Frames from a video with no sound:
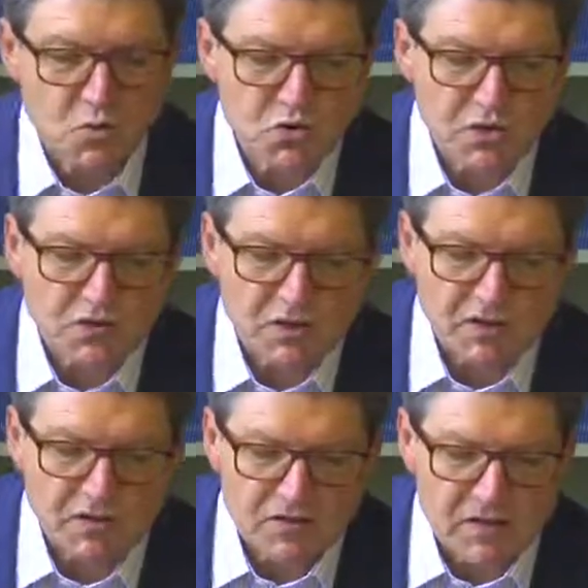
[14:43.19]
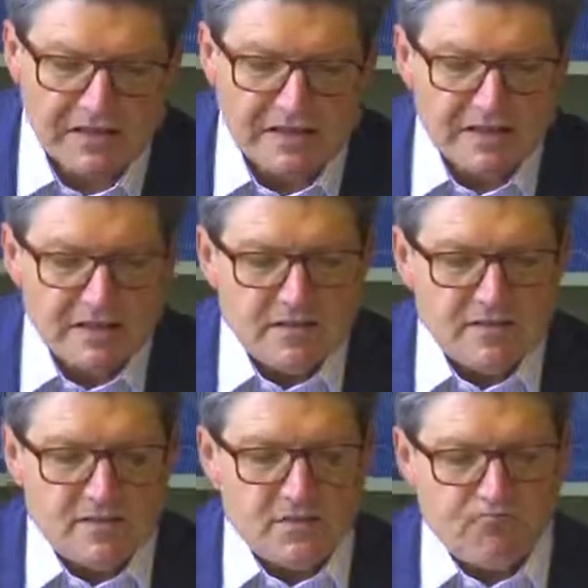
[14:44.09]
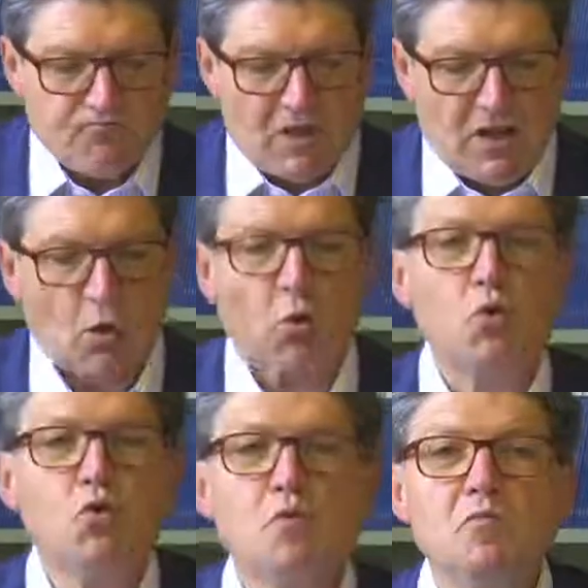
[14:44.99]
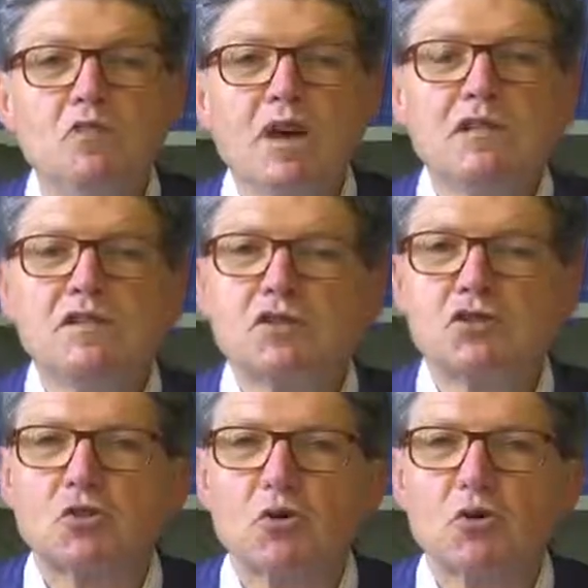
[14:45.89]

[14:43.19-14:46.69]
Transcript: establish that link with Plato, and he says